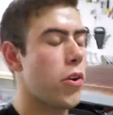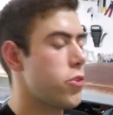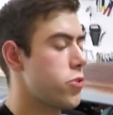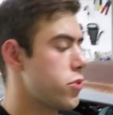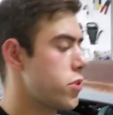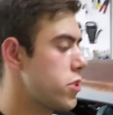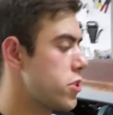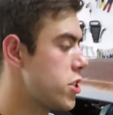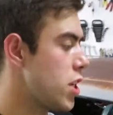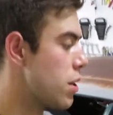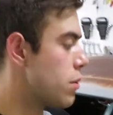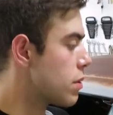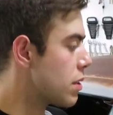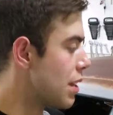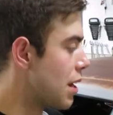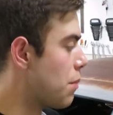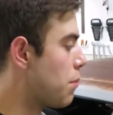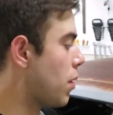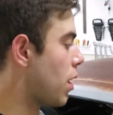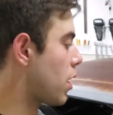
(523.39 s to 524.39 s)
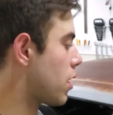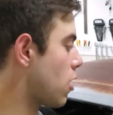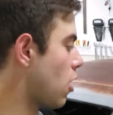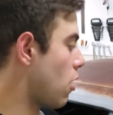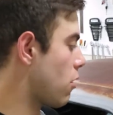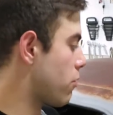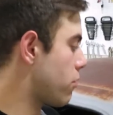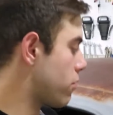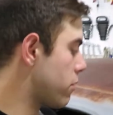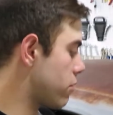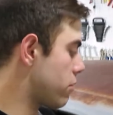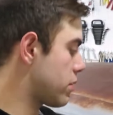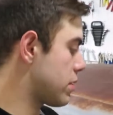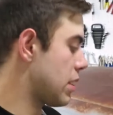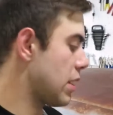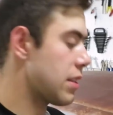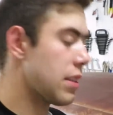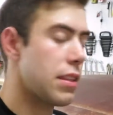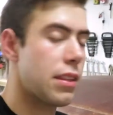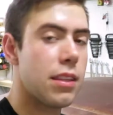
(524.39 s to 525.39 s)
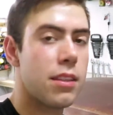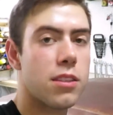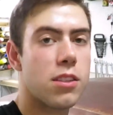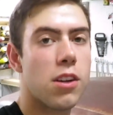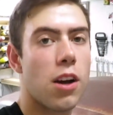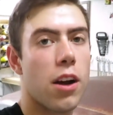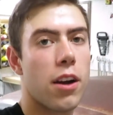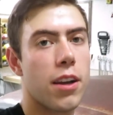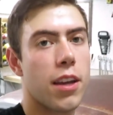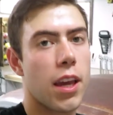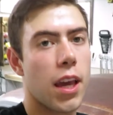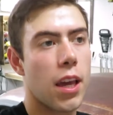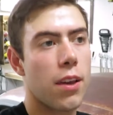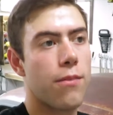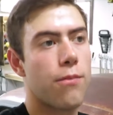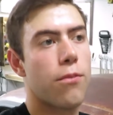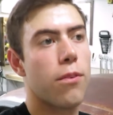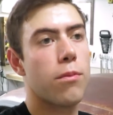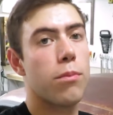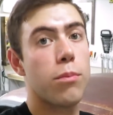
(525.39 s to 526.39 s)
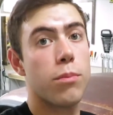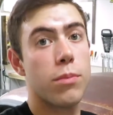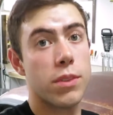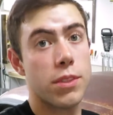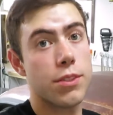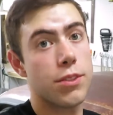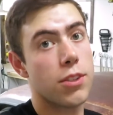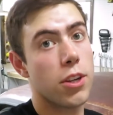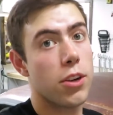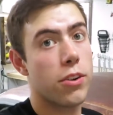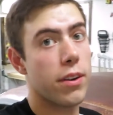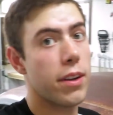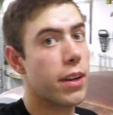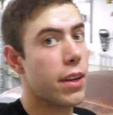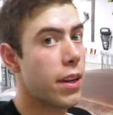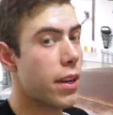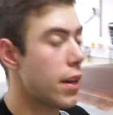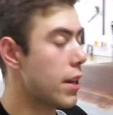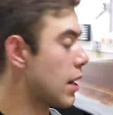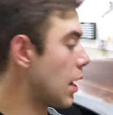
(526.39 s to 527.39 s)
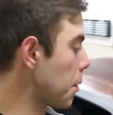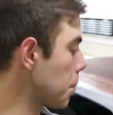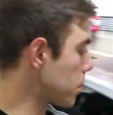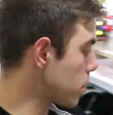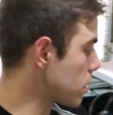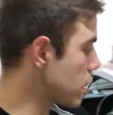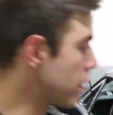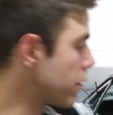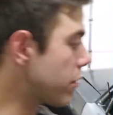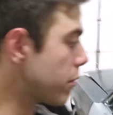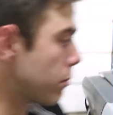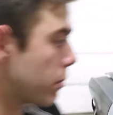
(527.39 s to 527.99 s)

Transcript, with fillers: So the gentleman that I bought it off of said that this car came from Missouri, and I believe